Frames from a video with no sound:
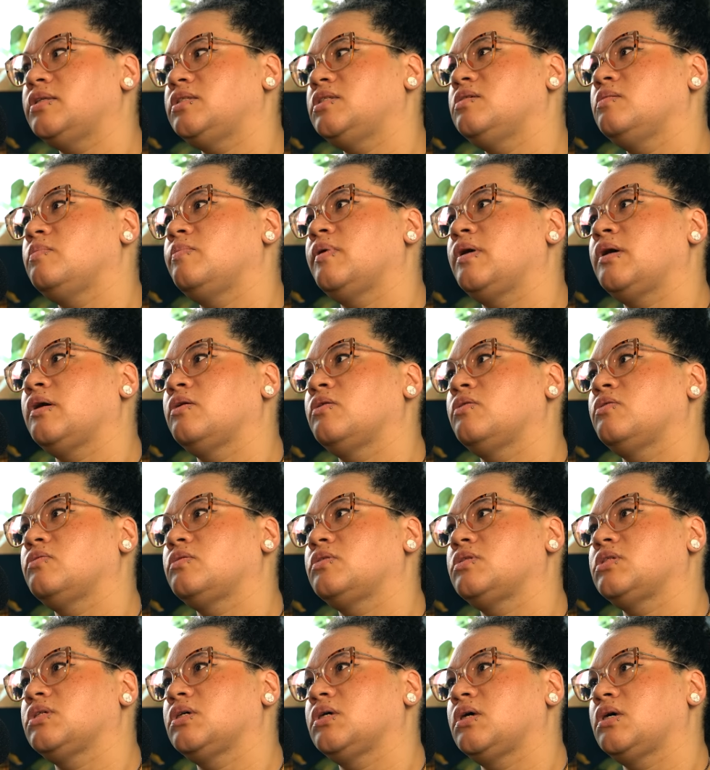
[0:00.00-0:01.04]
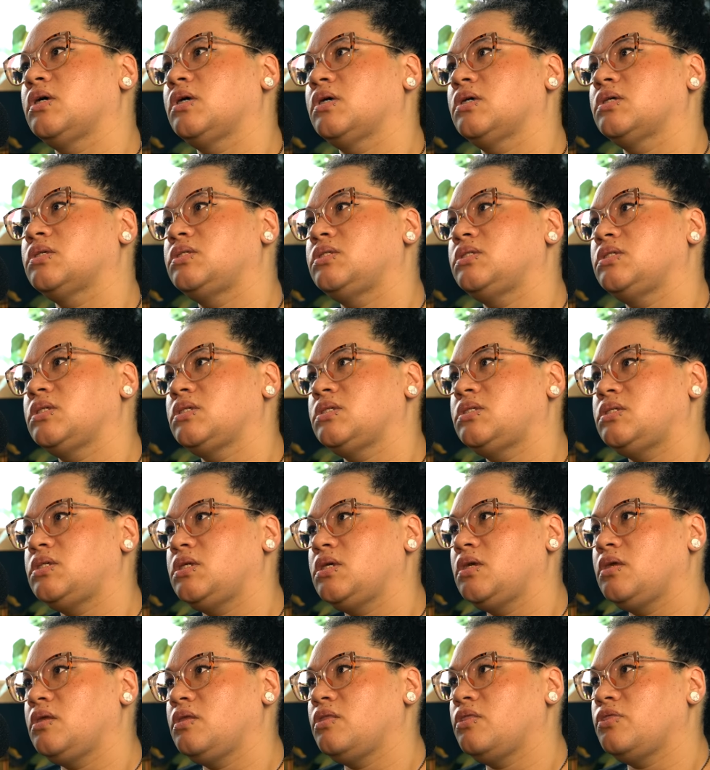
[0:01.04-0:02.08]
it's about uh,
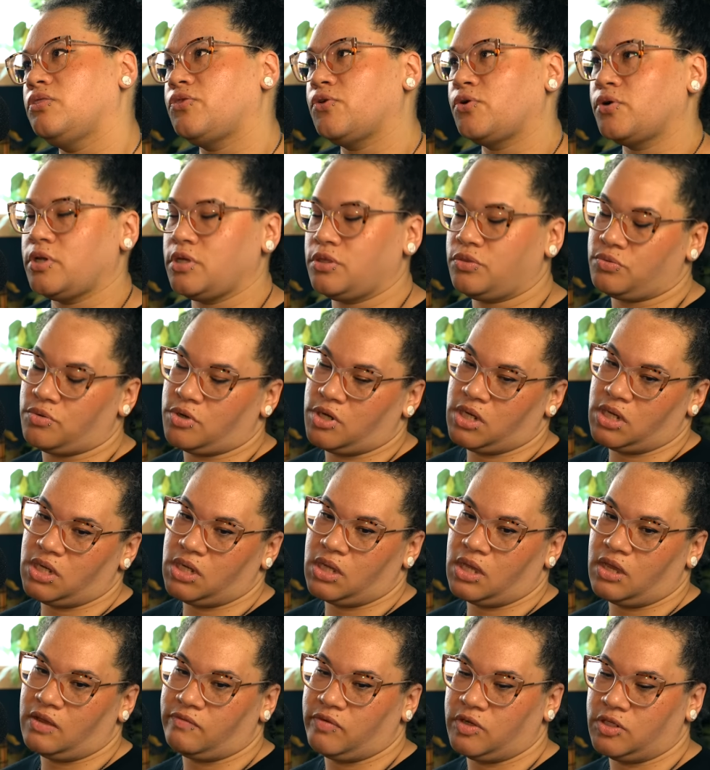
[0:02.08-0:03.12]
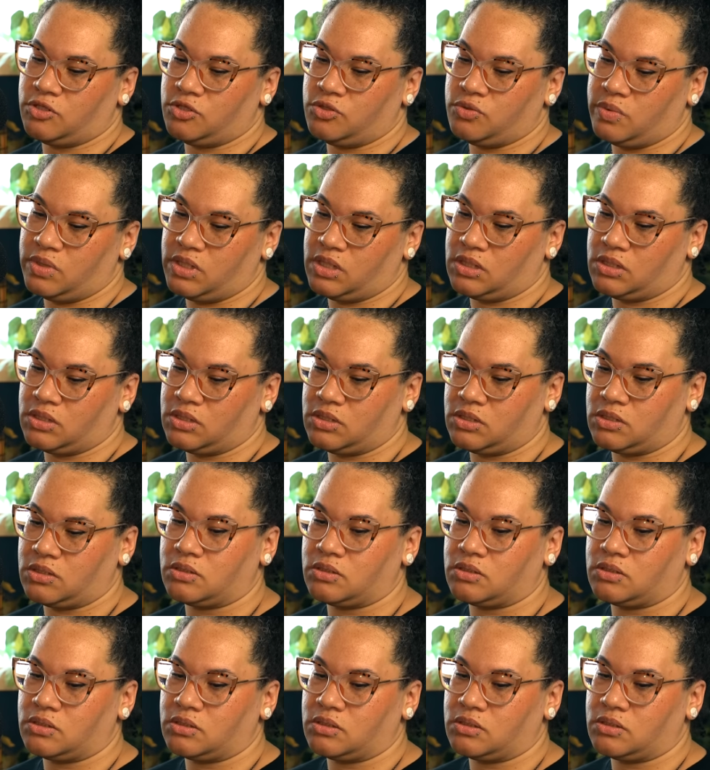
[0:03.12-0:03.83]
sixteen thirty-three every two weeks.